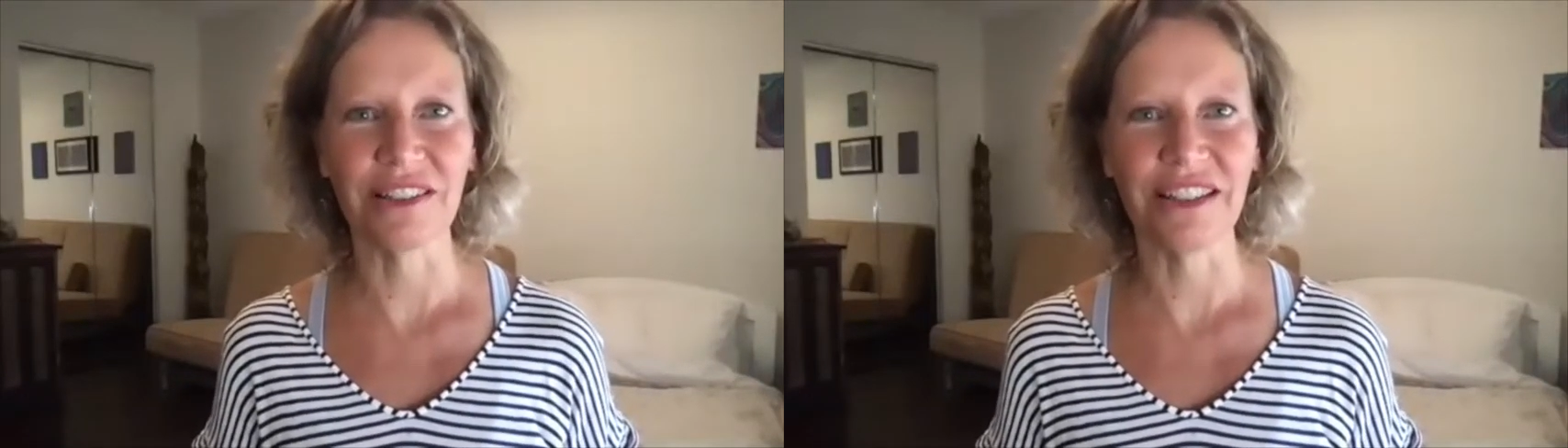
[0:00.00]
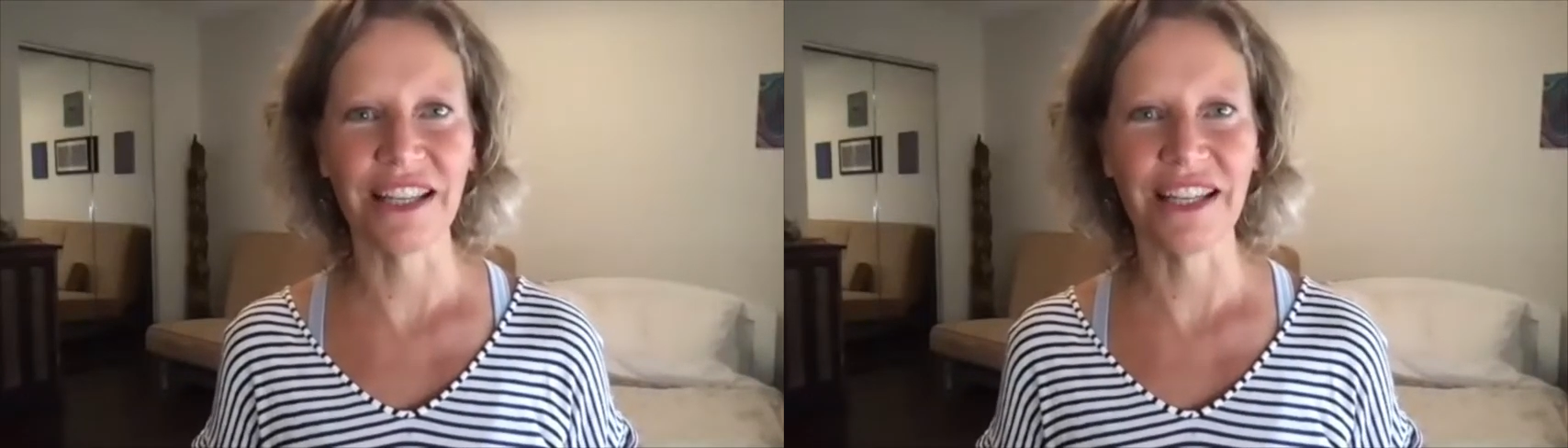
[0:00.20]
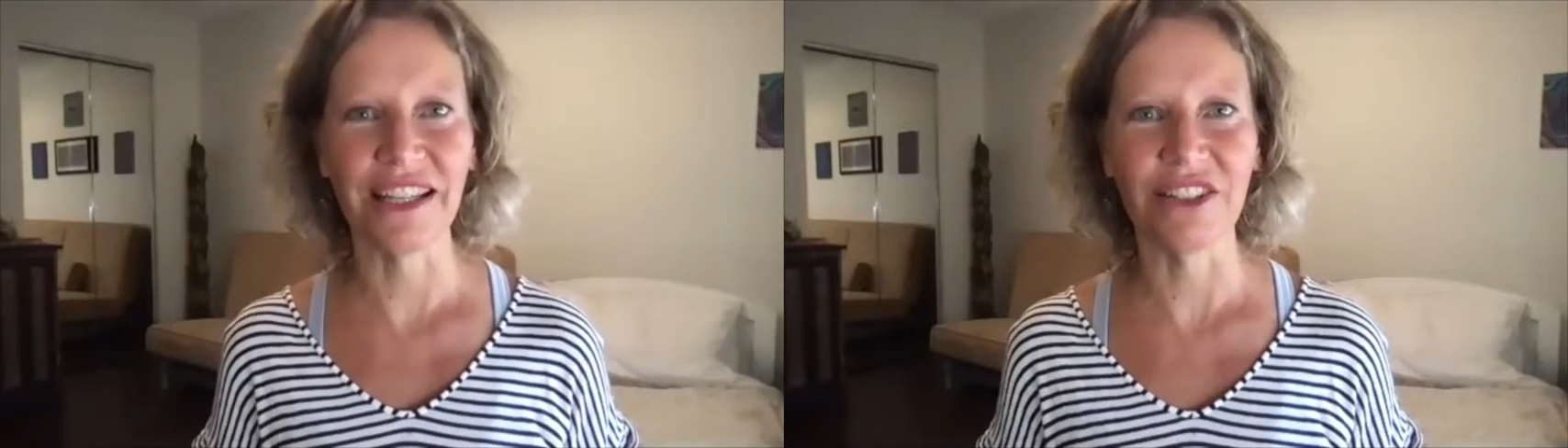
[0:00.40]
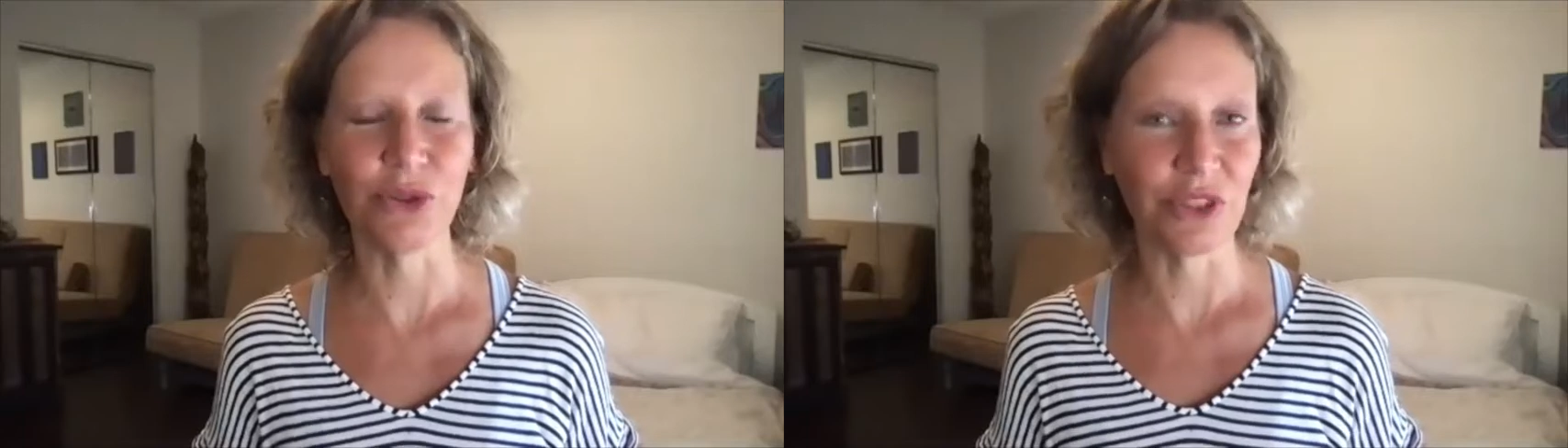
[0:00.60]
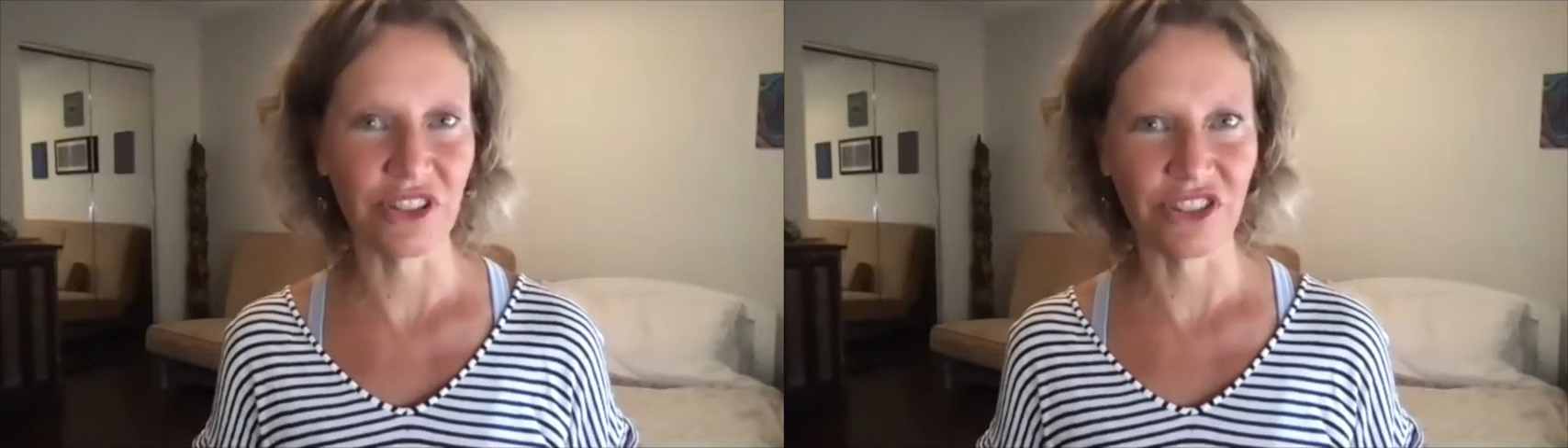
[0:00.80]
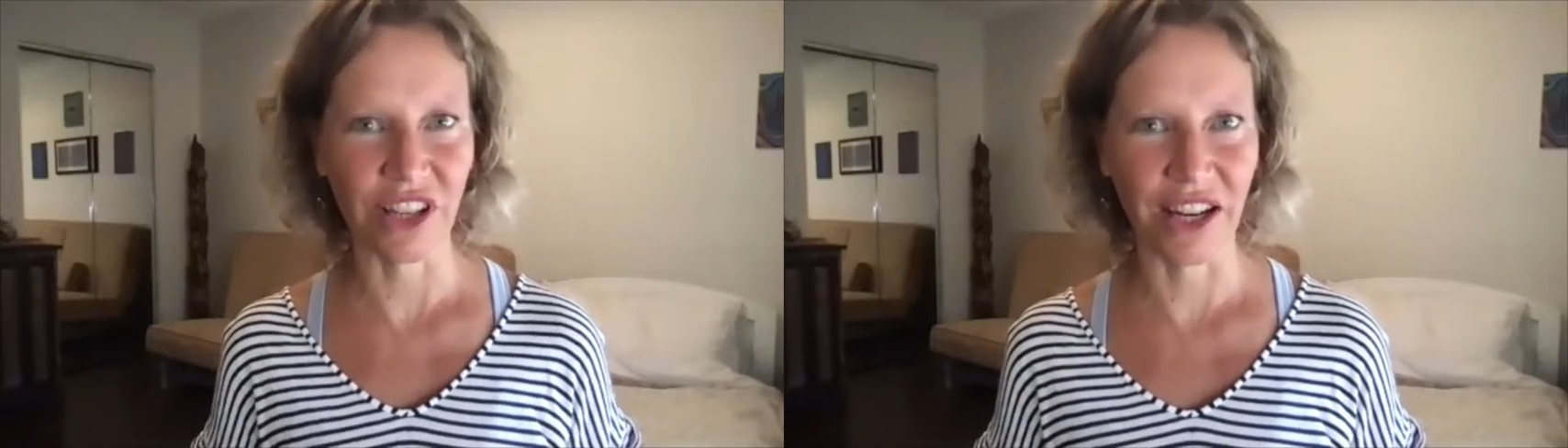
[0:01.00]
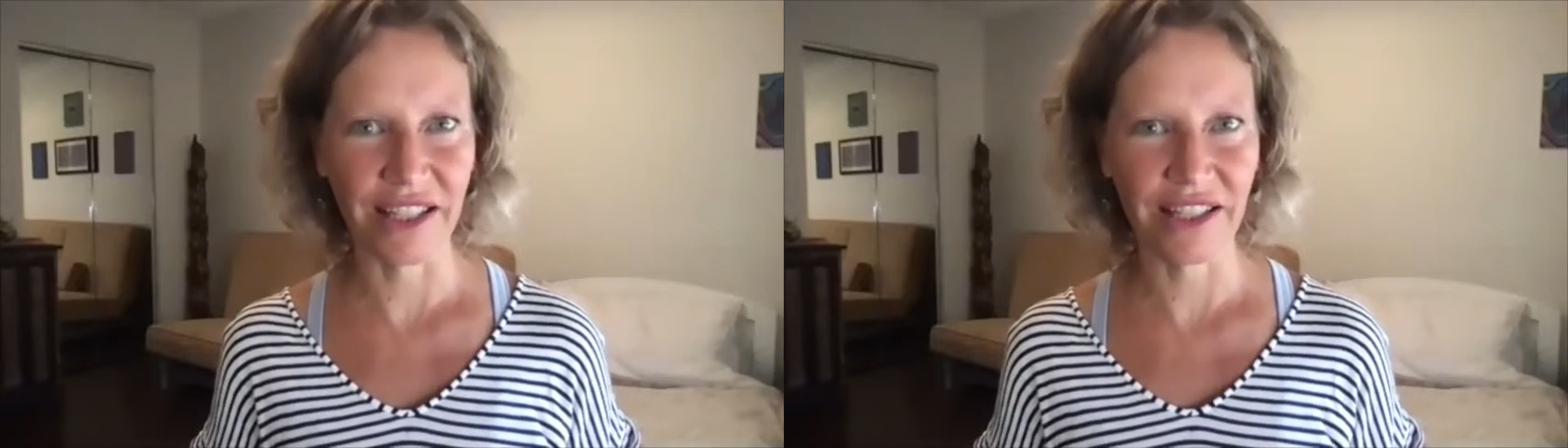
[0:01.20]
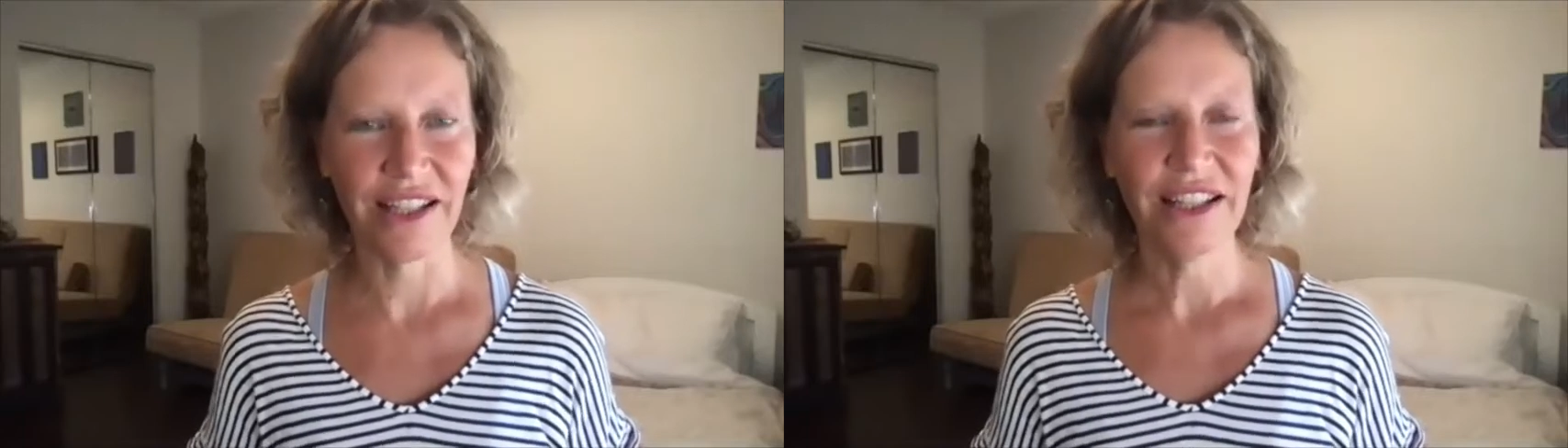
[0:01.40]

they do the design.